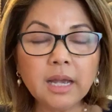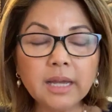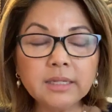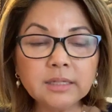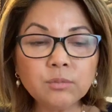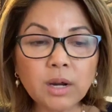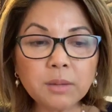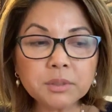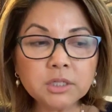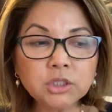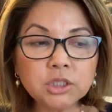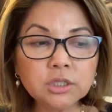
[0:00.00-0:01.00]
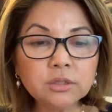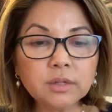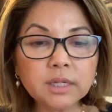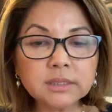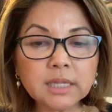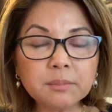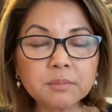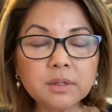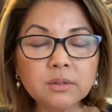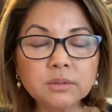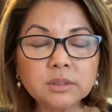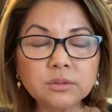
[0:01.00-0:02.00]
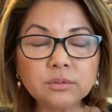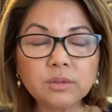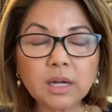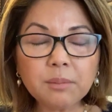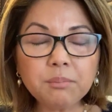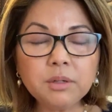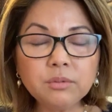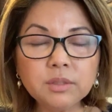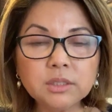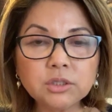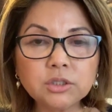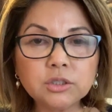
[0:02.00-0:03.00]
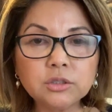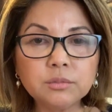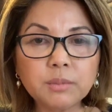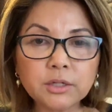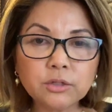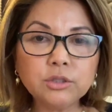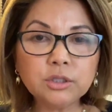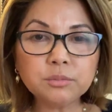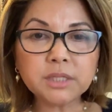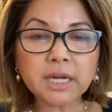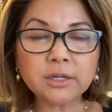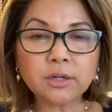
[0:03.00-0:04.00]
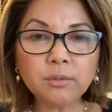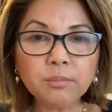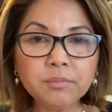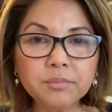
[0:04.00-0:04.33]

And then what I'm going to do is I'm going to upload this to my YouTube channel.